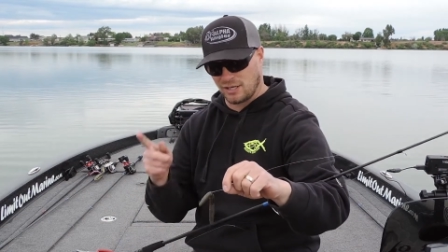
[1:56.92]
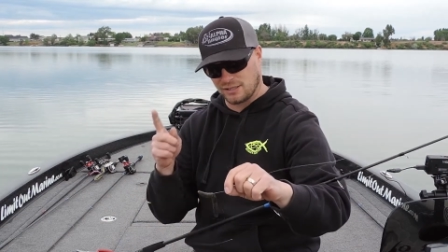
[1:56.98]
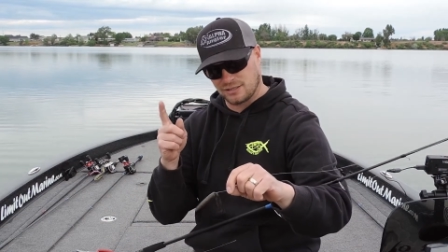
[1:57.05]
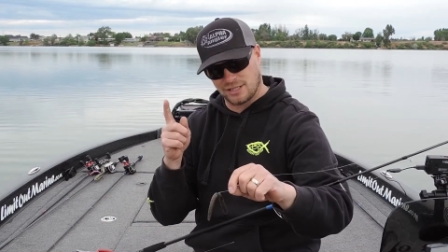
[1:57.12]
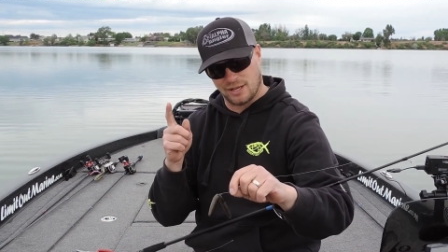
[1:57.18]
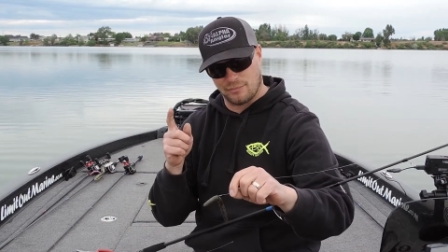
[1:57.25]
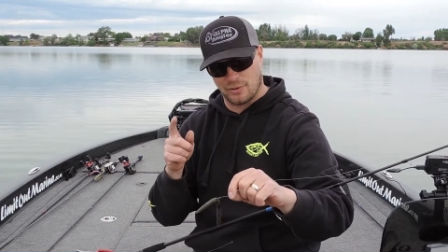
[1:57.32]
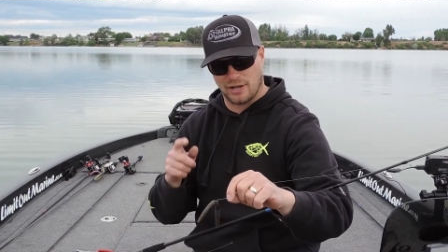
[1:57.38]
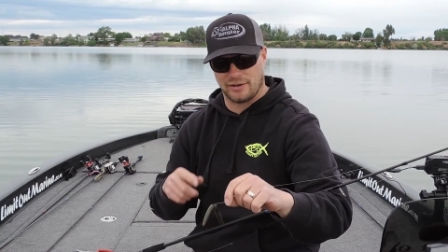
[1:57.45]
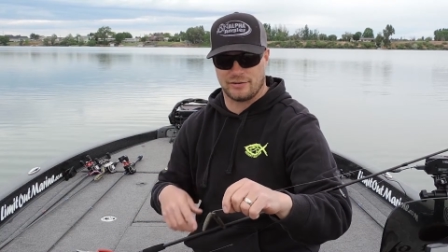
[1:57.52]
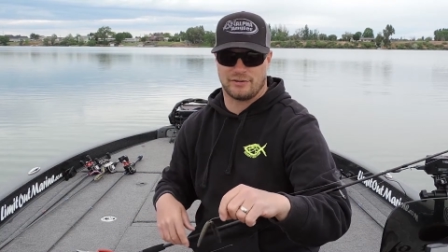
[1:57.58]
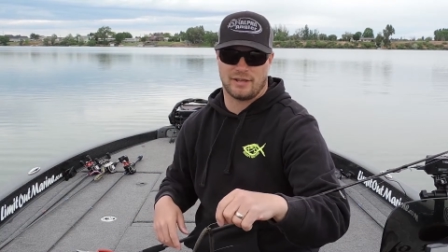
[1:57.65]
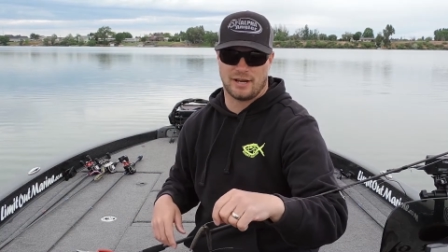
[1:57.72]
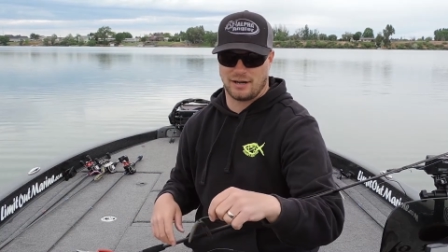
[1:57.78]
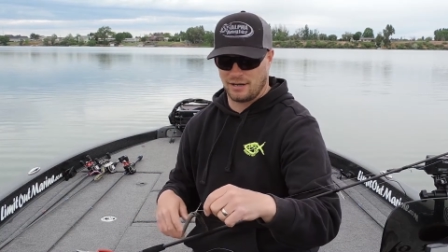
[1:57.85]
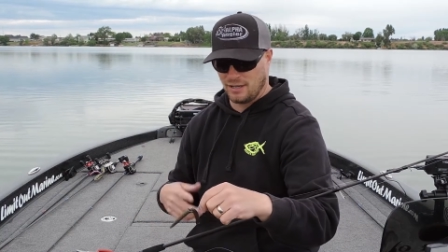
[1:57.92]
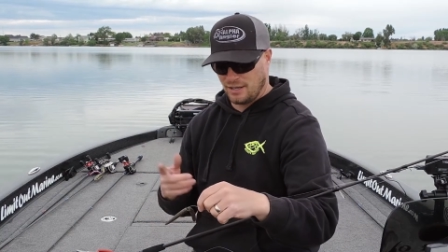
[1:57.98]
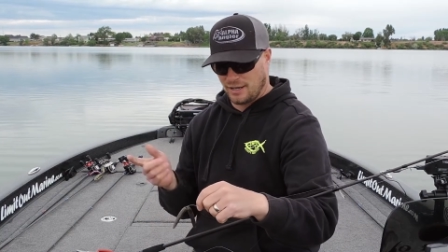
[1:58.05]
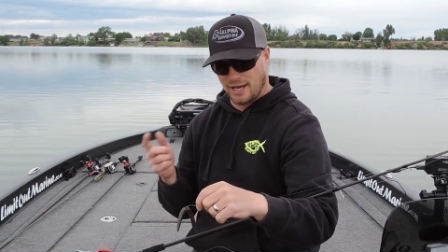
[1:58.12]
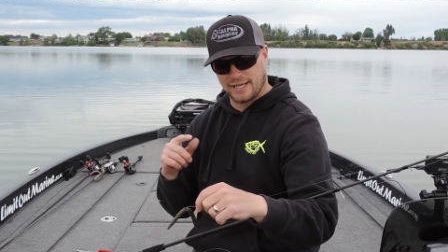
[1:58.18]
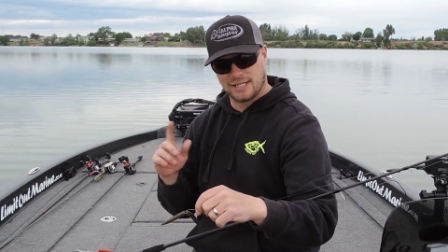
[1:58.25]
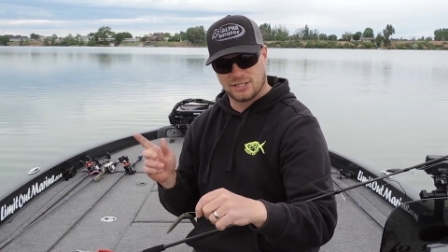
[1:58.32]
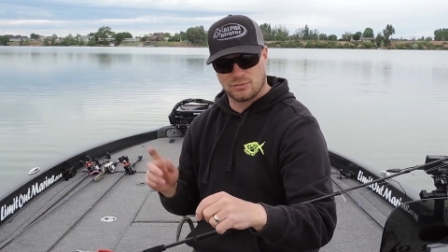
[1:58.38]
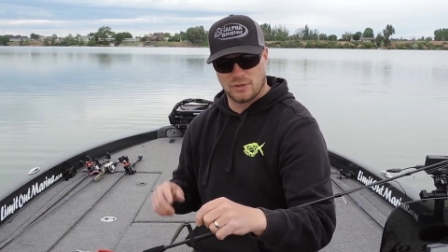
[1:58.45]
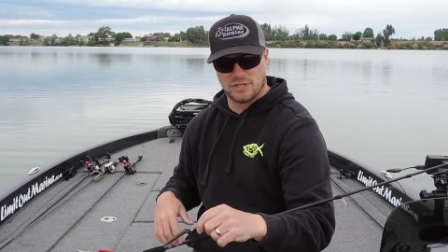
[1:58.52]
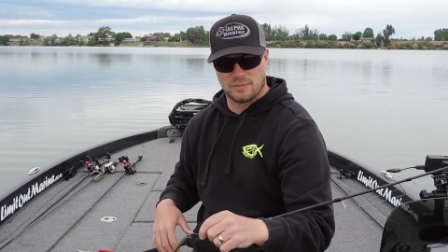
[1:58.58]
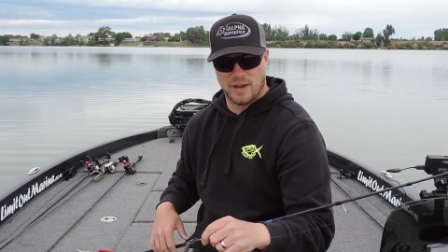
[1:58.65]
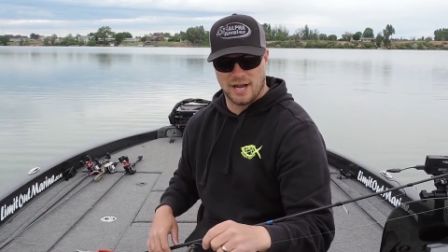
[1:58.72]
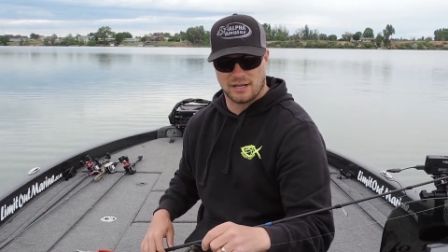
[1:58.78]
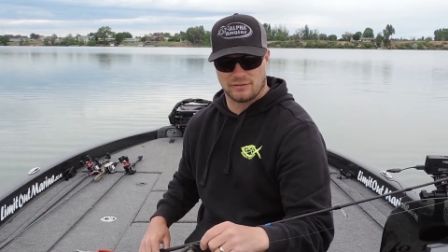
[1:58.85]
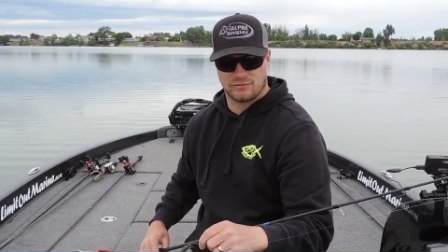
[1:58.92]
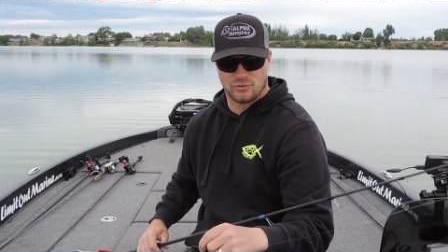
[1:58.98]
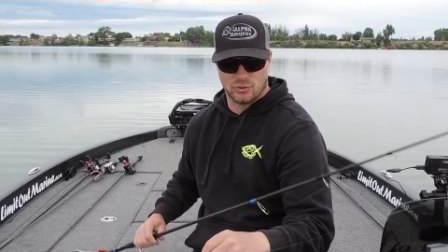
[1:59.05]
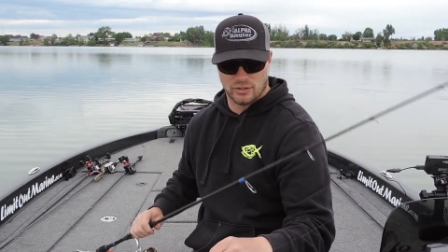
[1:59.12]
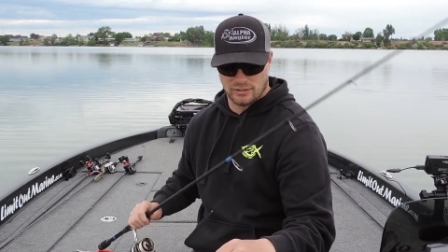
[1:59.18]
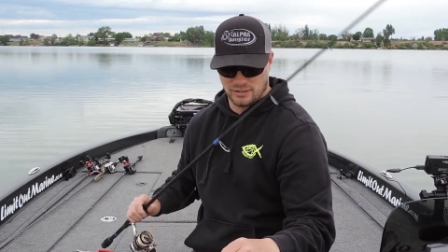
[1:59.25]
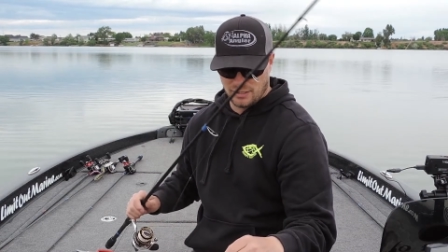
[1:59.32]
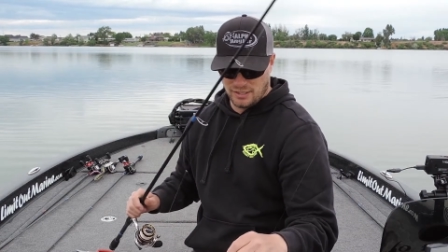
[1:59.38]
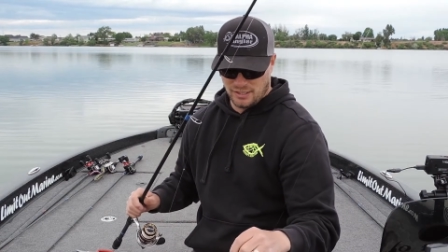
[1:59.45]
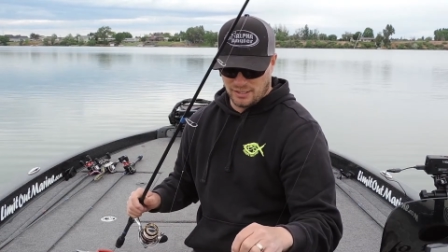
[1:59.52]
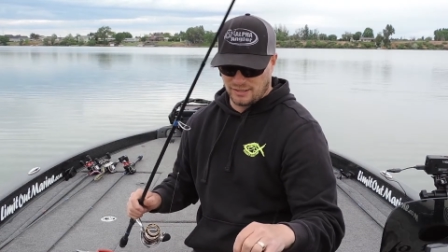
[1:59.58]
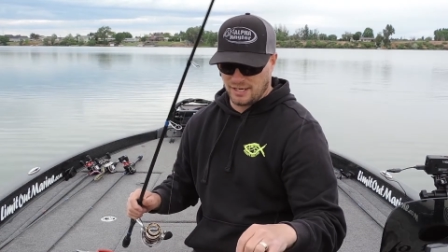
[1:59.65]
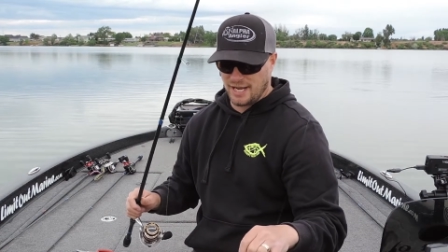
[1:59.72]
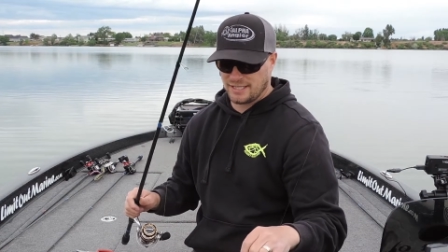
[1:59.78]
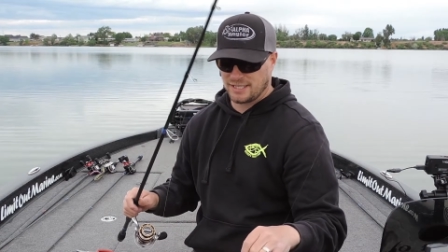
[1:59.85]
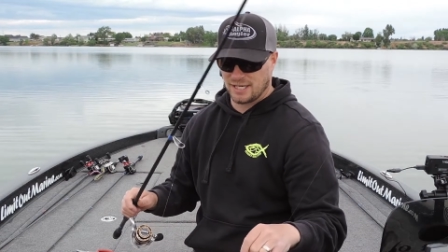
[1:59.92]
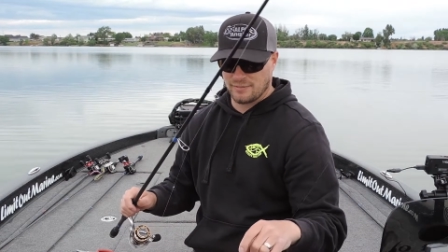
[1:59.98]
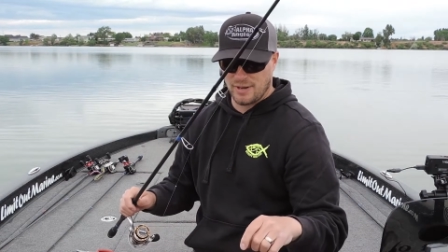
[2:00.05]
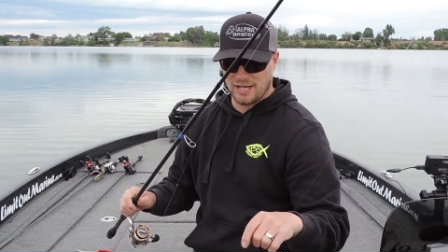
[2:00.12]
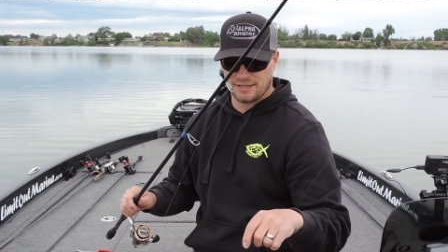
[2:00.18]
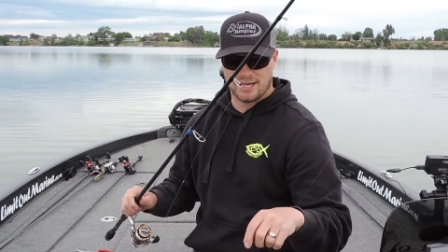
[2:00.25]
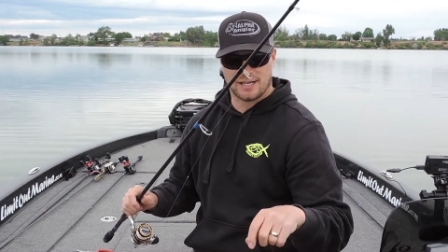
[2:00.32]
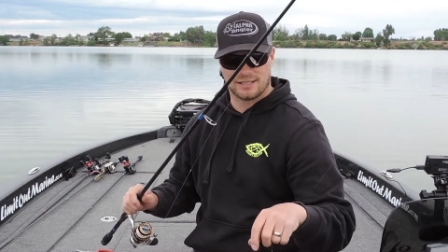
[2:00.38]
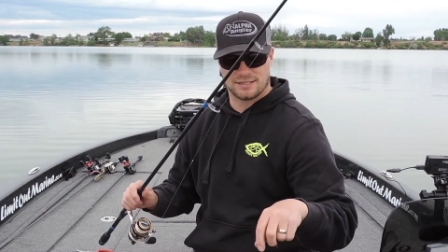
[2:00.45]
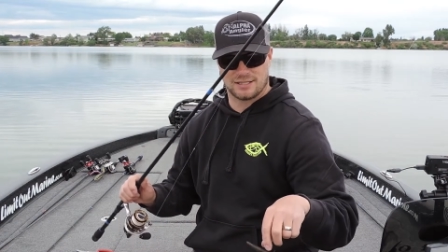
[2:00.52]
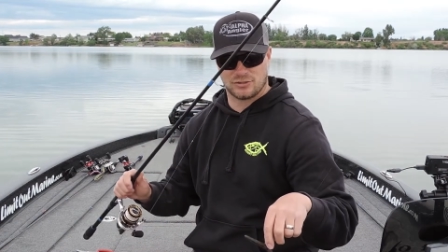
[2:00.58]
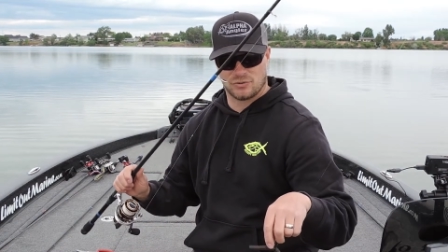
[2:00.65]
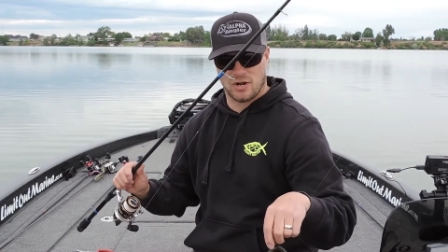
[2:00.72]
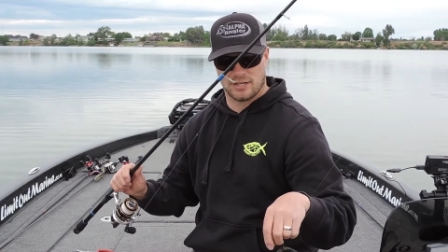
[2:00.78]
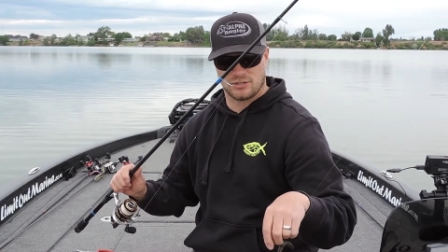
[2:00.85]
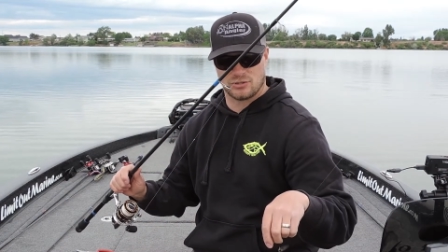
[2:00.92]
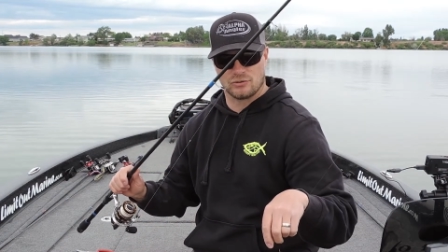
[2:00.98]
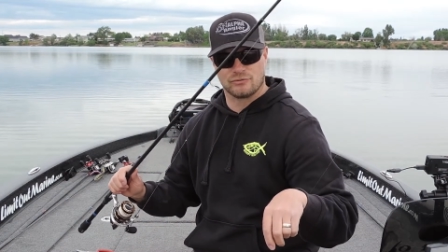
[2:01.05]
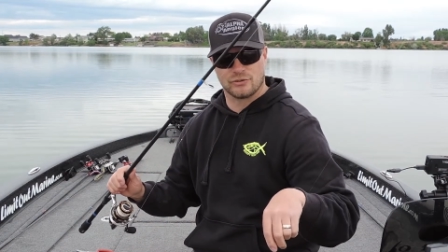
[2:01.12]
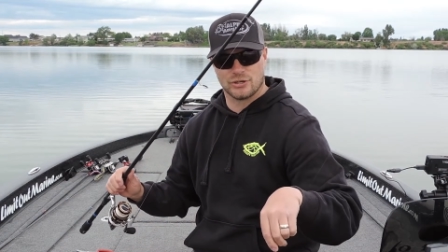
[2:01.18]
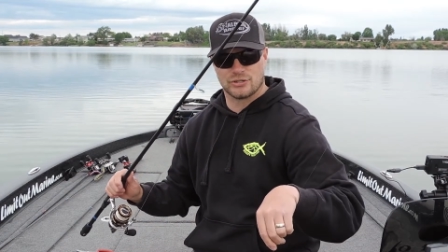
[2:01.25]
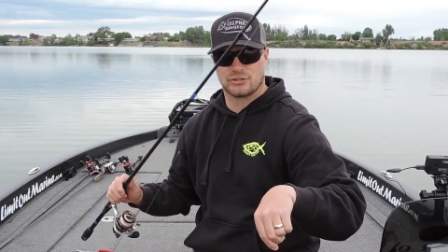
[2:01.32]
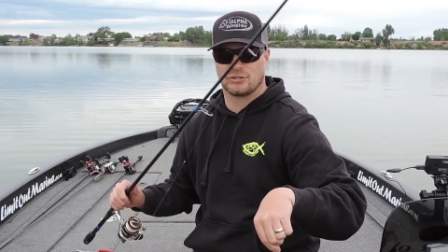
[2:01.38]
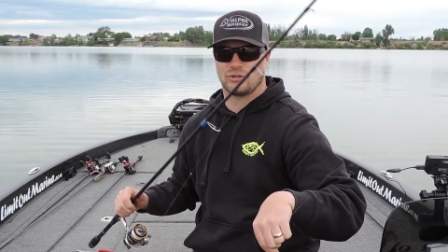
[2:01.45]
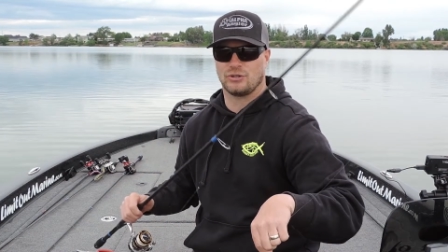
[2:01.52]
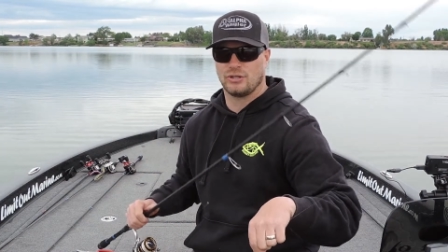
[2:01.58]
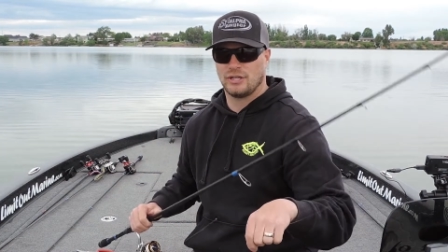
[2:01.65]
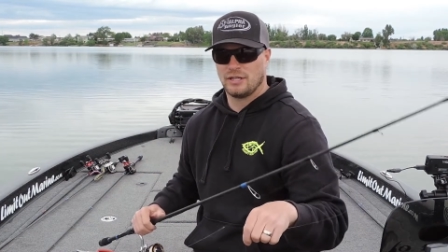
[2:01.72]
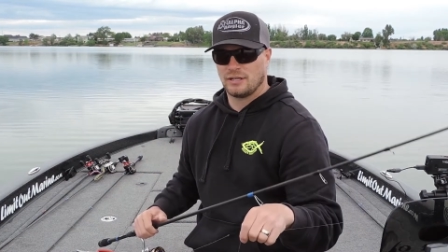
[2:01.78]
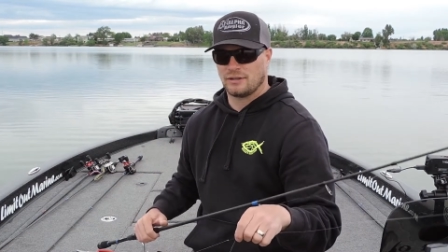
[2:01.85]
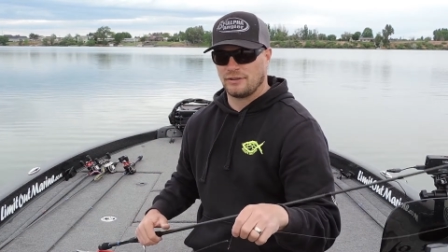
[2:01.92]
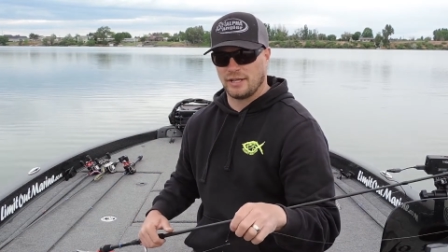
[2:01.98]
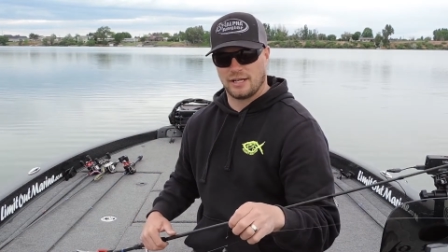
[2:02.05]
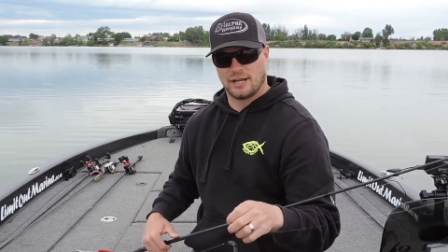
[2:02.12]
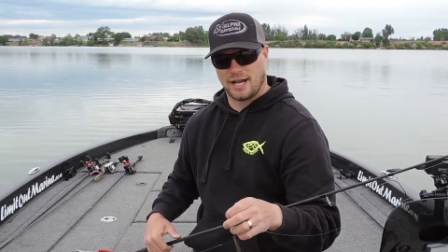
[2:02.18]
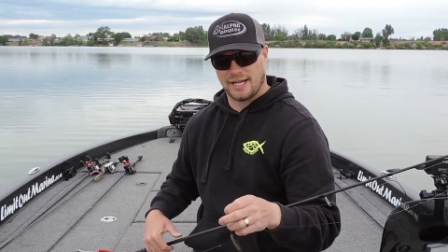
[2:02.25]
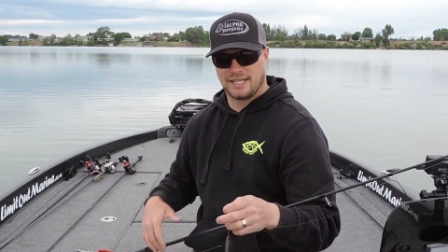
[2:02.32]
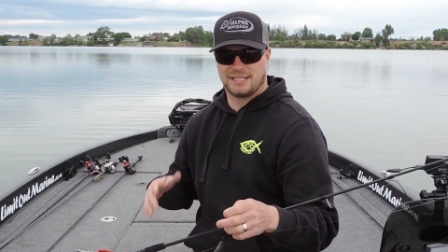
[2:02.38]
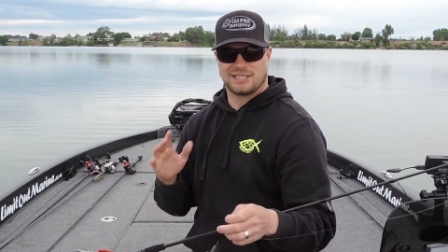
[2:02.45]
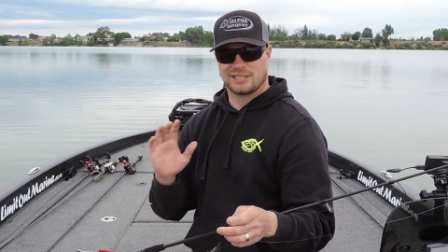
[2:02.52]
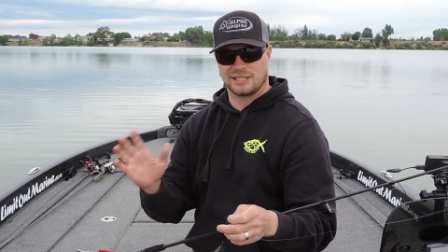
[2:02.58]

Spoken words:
on it, skip it under there. I can switch back and forth. And the nice thing about that is this rod's so versatile that I can